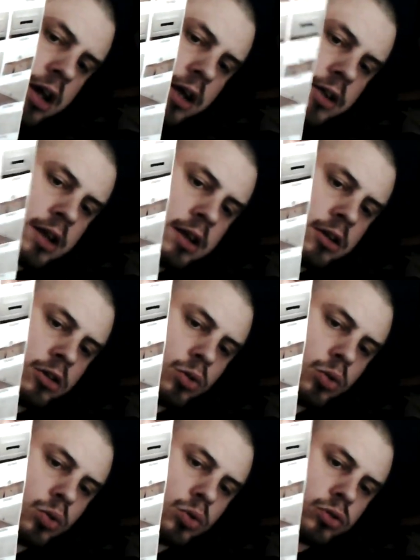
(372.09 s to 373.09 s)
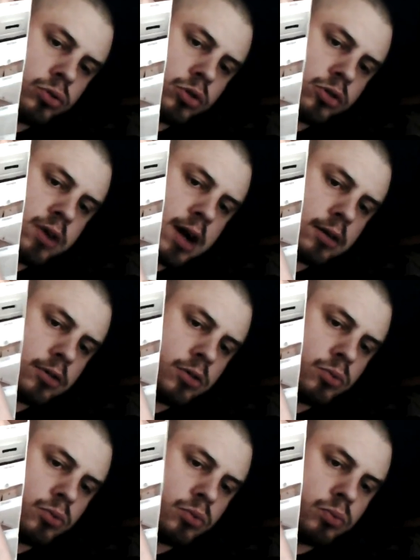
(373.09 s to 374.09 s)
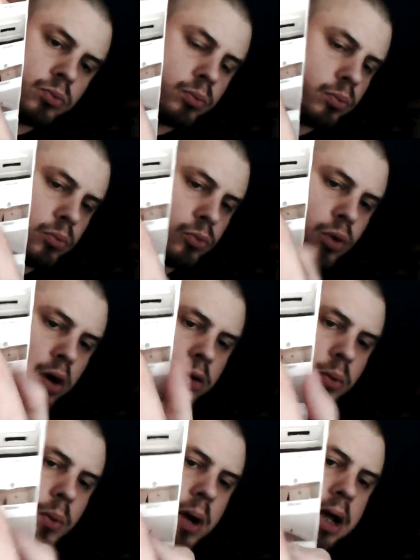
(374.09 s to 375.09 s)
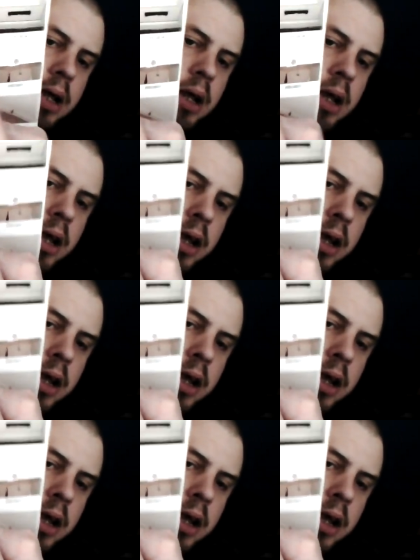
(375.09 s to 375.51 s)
and then the doors all cracked and rotted away.